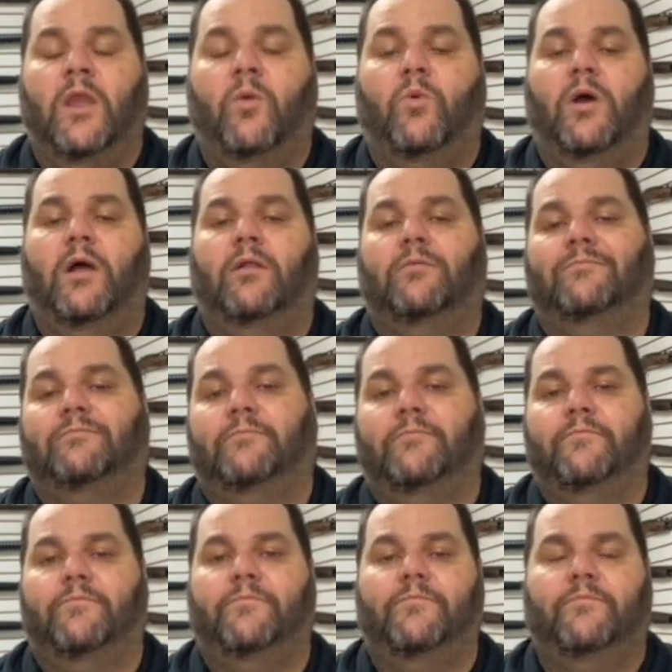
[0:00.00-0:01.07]
Well,
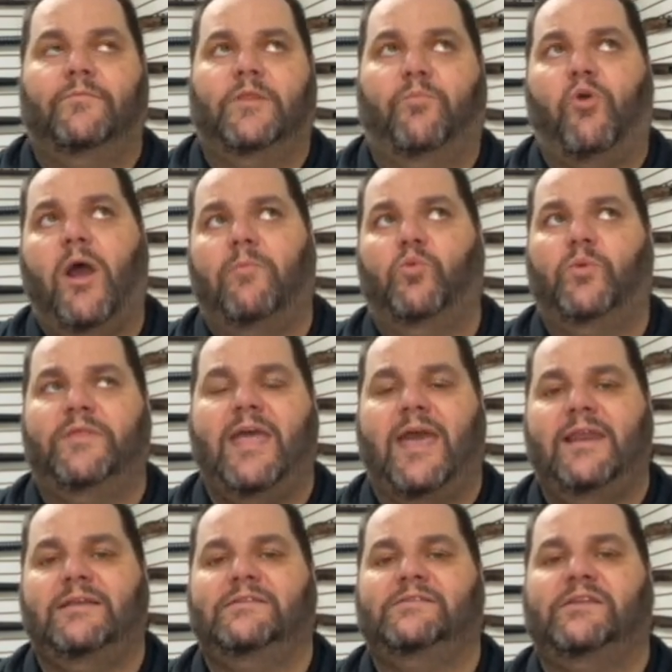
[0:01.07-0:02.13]
the problem with that
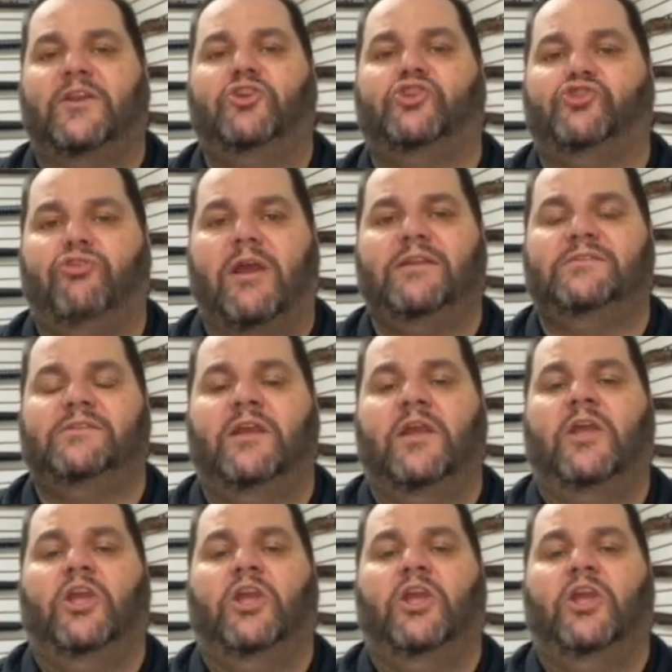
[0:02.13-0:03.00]
is under stress,